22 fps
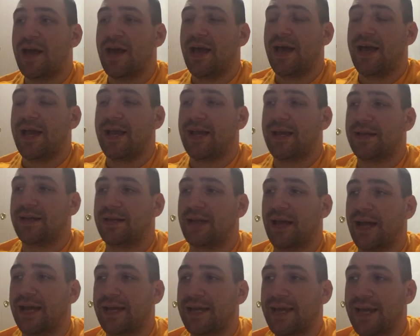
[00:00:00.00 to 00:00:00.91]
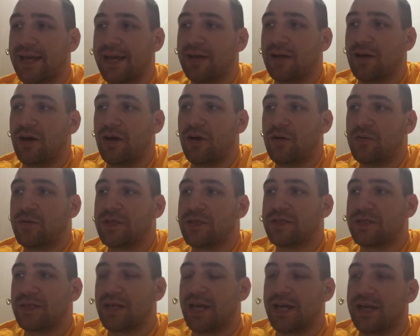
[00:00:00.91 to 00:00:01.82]
and I can't
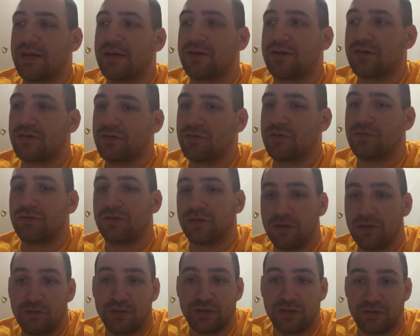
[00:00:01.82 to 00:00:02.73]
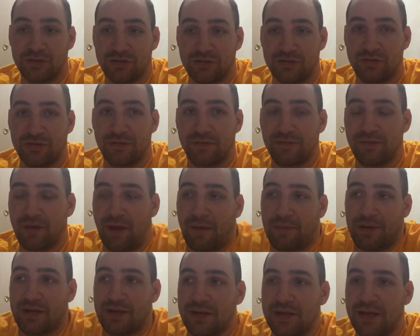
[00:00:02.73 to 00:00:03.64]
always cater to the lowest student. I
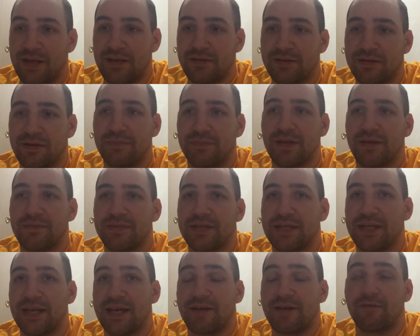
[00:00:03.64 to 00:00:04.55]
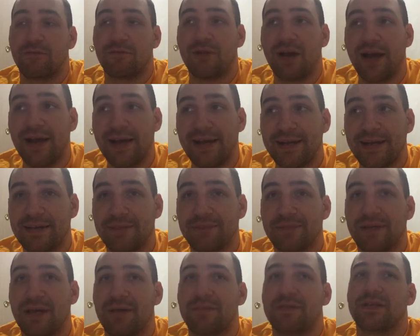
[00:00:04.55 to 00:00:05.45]
mean, sometimes he can't write,
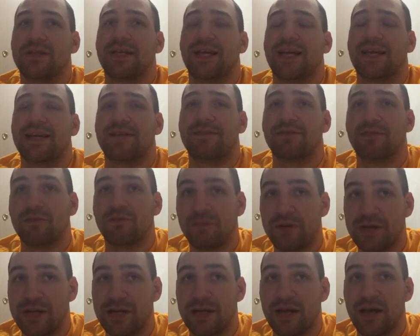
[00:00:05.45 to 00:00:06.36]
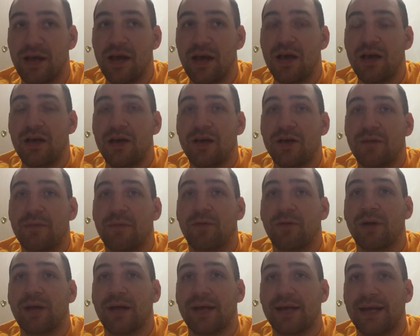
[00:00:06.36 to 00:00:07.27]
sometimes he can't even read. But
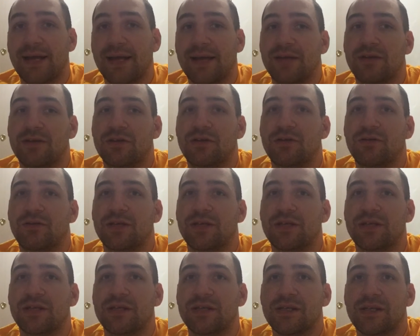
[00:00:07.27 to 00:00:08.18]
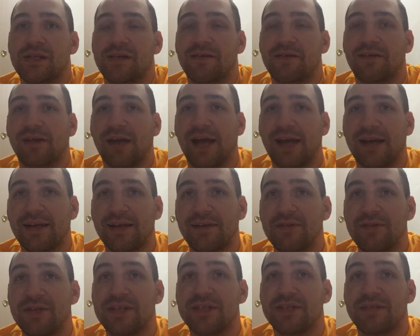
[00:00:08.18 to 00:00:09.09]
what I can do is
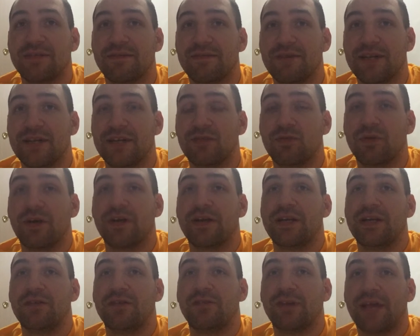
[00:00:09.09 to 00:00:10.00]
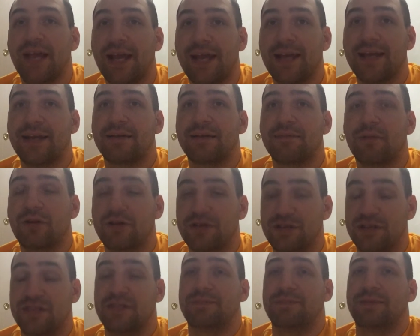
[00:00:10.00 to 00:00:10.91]
activities and events where he can
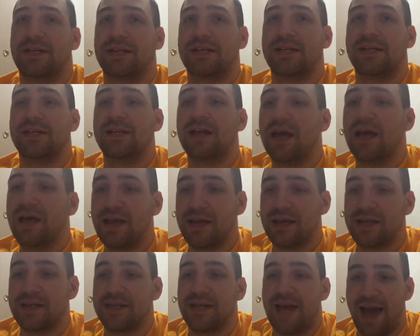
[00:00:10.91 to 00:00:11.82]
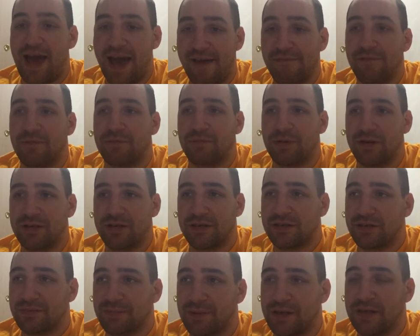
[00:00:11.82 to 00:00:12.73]
participate in, is to have him
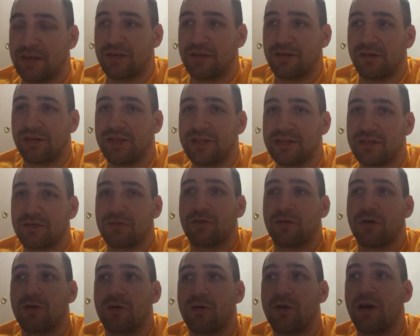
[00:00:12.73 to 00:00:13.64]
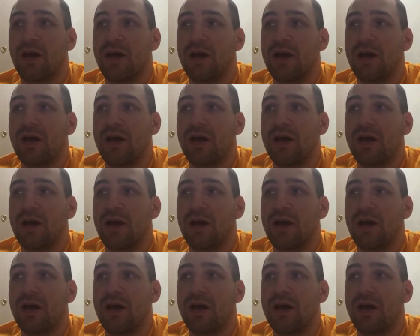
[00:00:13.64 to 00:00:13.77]
participate and at least grow